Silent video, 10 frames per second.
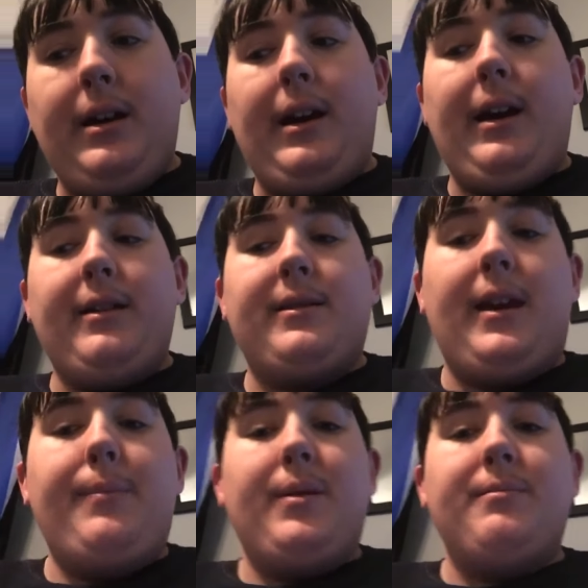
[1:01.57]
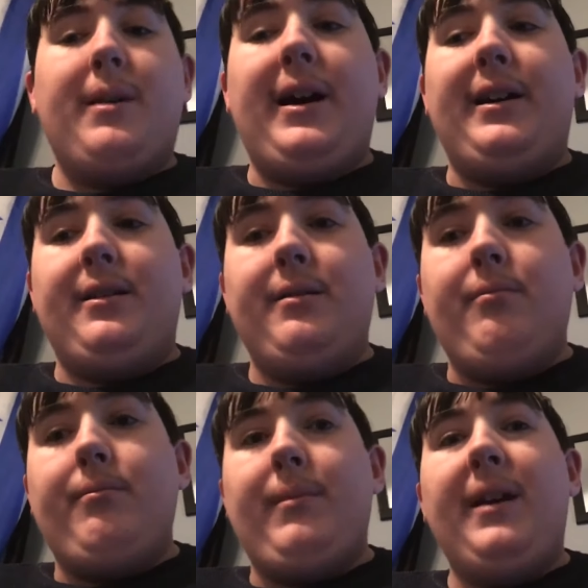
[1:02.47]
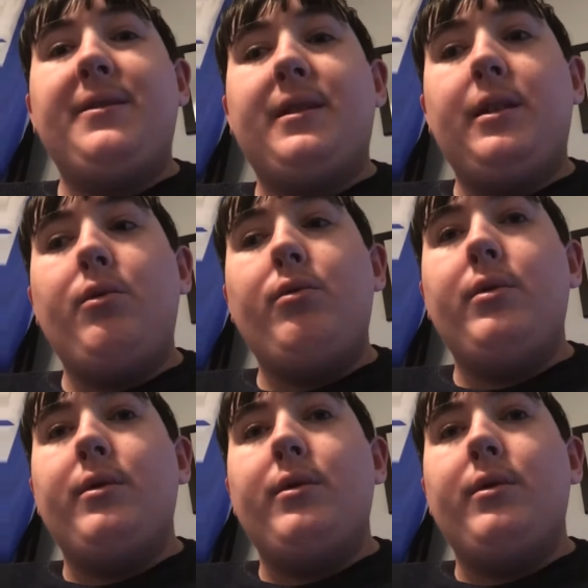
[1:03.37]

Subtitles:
And keep in mind, Matthew